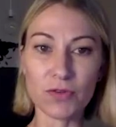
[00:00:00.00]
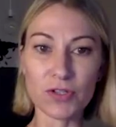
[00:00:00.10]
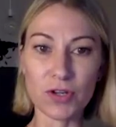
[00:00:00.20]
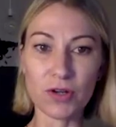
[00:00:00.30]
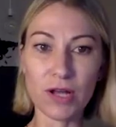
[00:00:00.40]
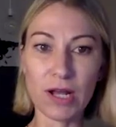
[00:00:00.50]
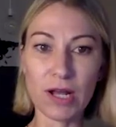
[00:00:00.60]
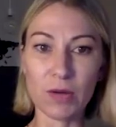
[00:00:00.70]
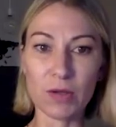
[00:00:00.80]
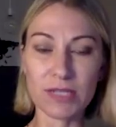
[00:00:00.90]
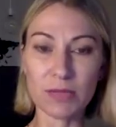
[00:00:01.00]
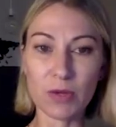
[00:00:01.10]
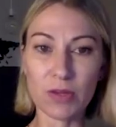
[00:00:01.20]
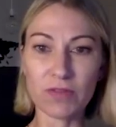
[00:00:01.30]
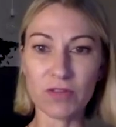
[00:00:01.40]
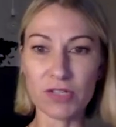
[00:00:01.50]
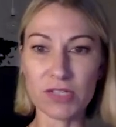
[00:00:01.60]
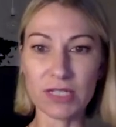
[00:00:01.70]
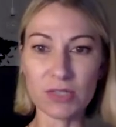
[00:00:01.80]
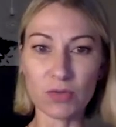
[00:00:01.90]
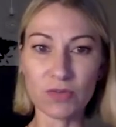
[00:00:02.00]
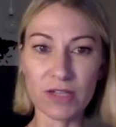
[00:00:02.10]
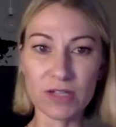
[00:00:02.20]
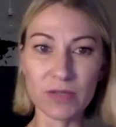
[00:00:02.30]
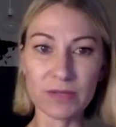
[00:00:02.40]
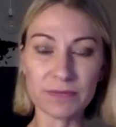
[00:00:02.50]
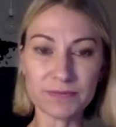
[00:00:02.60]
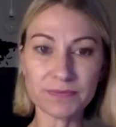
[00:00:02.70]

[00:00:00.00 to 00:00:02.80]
So we'll send both of those things off as well.